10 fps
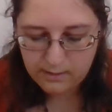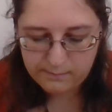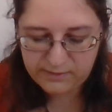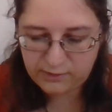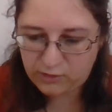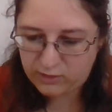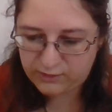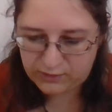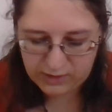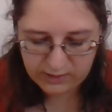Mrs.
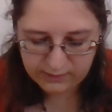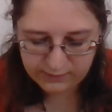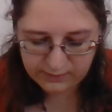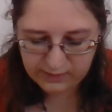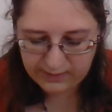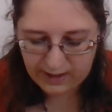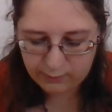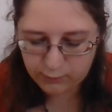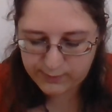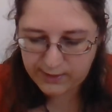Charlton heard the
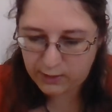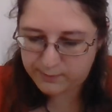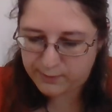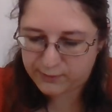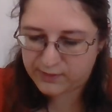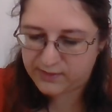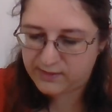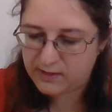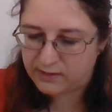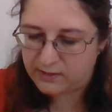account with the utmost
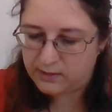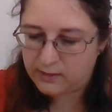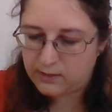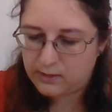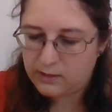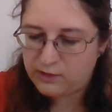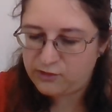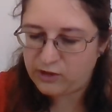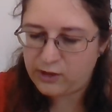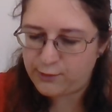concern.
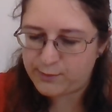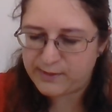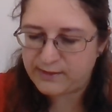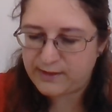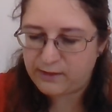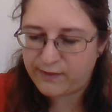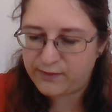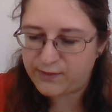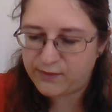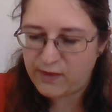She accused Mrs. Delvile
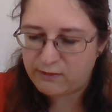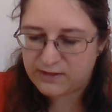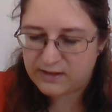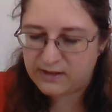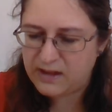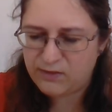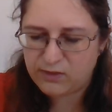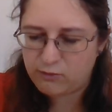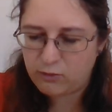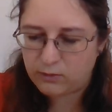of severity, and even of
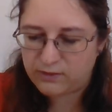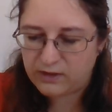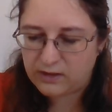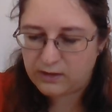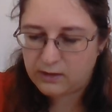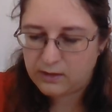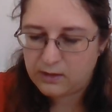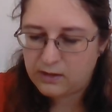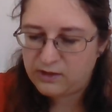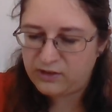cruelty.
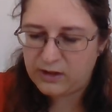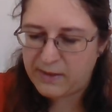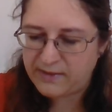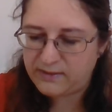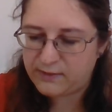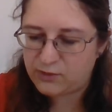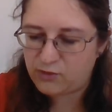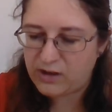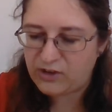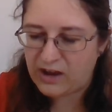She lamented the
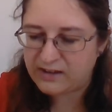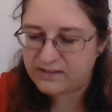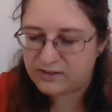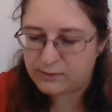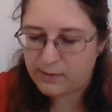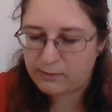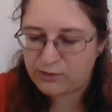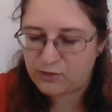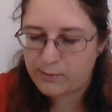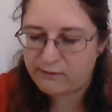strange accident by
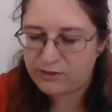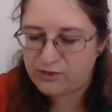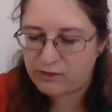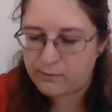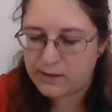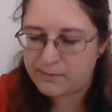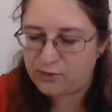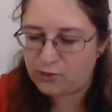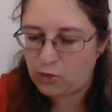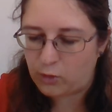which the marriage ceremony had been
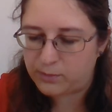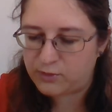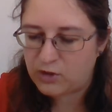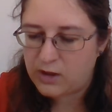stopped,